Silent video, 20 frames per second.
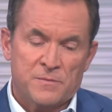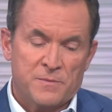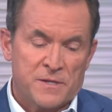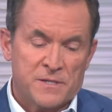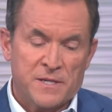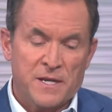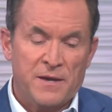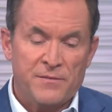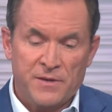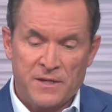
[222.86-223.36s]

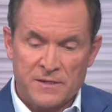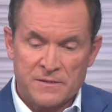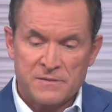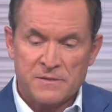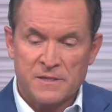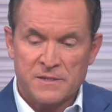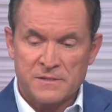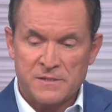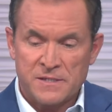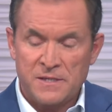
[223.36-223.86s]
especially having a,
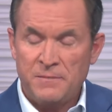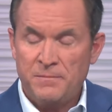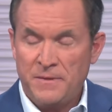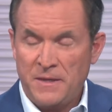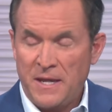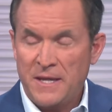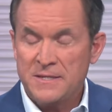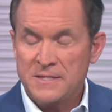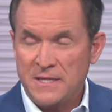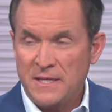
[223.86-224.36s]
a,
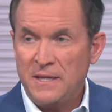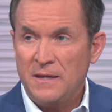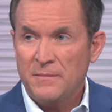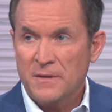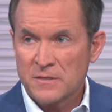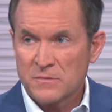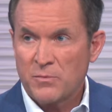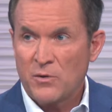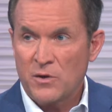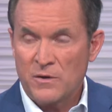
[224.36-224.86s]
CPA
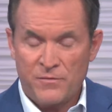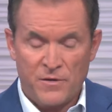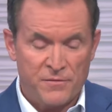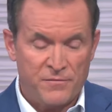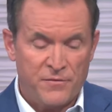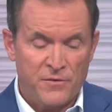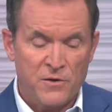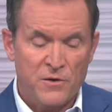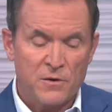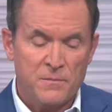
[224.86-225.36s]
team as part of our
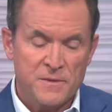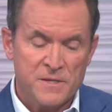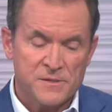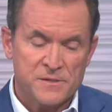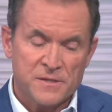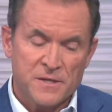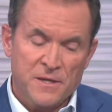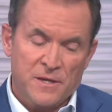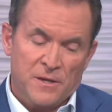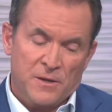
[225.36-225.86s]
firm,
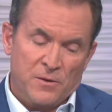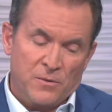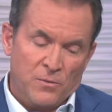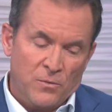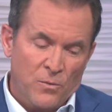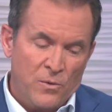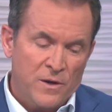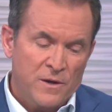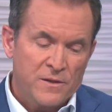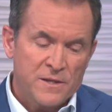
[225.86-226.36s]
is
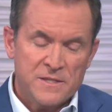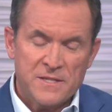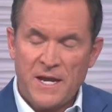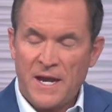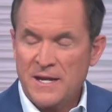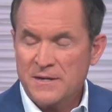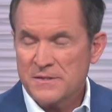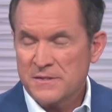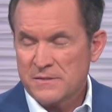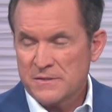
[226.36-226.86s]
what are the
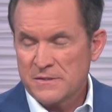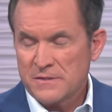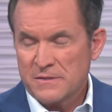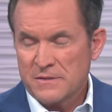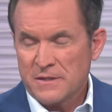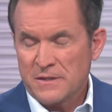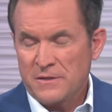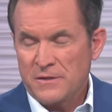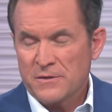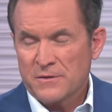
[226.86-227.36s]
taxes
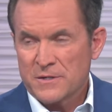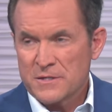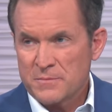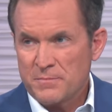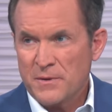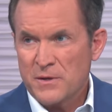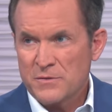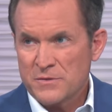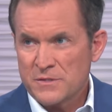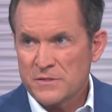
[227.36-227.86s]
that you're
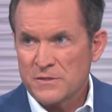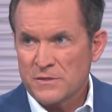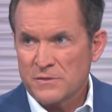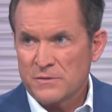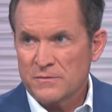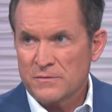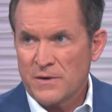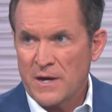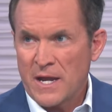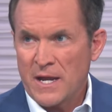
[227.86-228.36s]
exposed to,
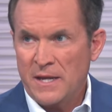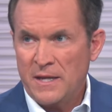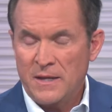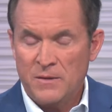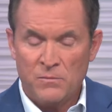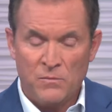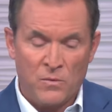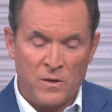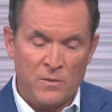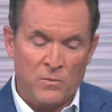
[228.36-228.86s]
right?
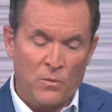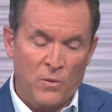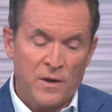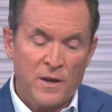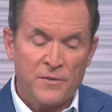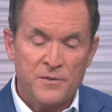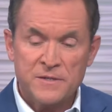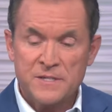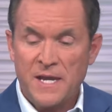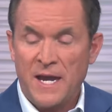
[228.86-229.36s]
And, mm -hmm. and what
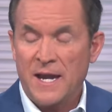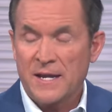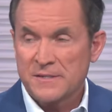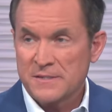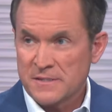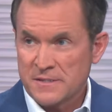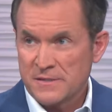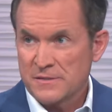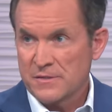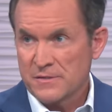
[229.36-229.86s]
other
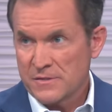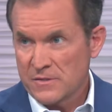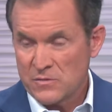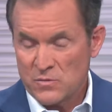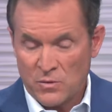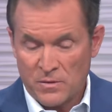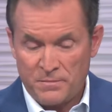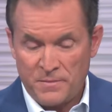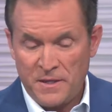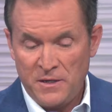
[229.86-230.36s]
taxes, because there's
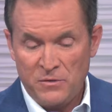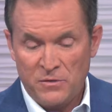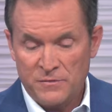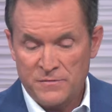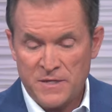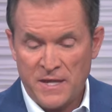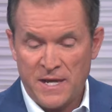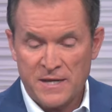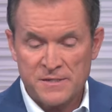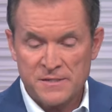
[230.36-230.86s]
a torpedo
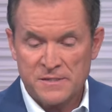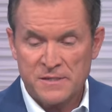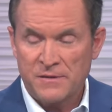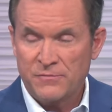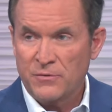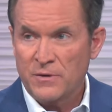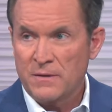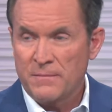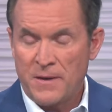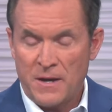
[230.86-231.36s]
of taxes
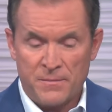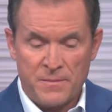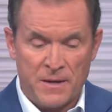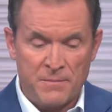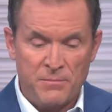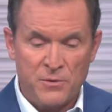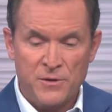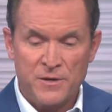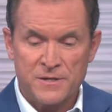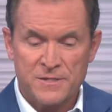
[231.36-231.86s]
I've written about in
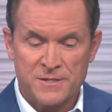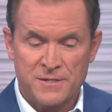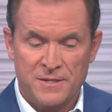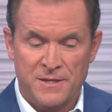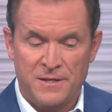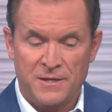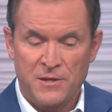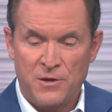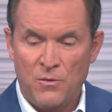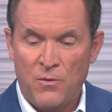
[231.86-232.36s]
my books
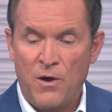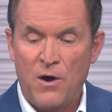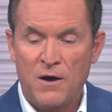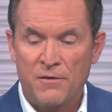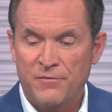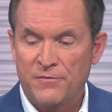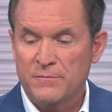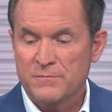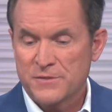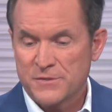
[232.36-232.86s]
that go
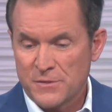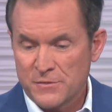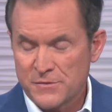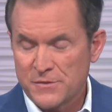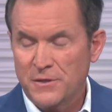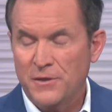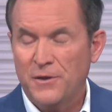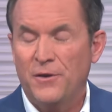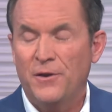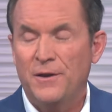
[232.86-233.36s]
off from
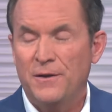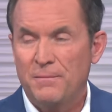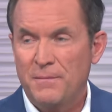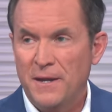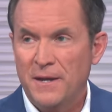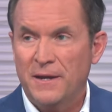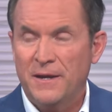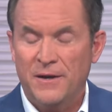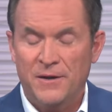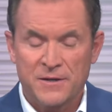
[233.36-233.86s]
Social Security to
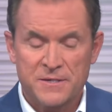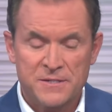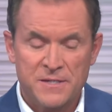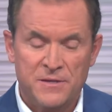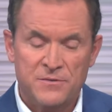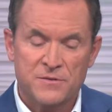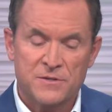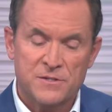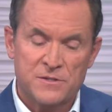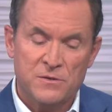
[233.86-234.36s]
Medicare, et
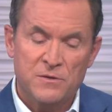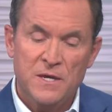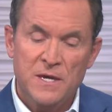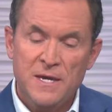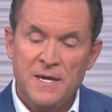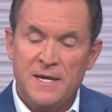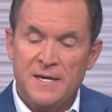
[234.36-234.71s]
cetera. So